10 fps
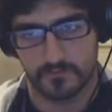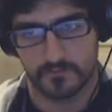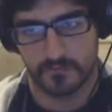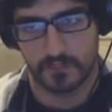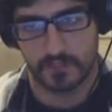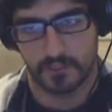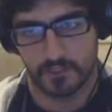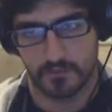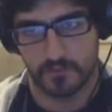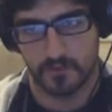I need
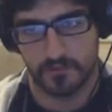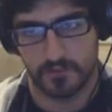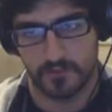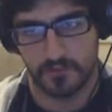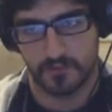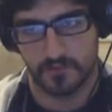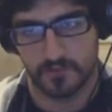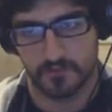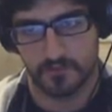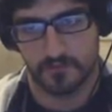more fences,
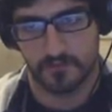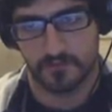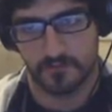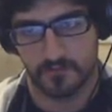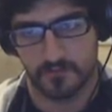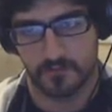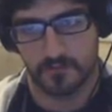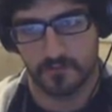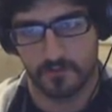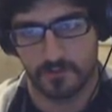
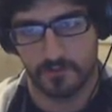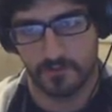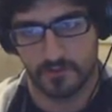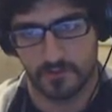for sure.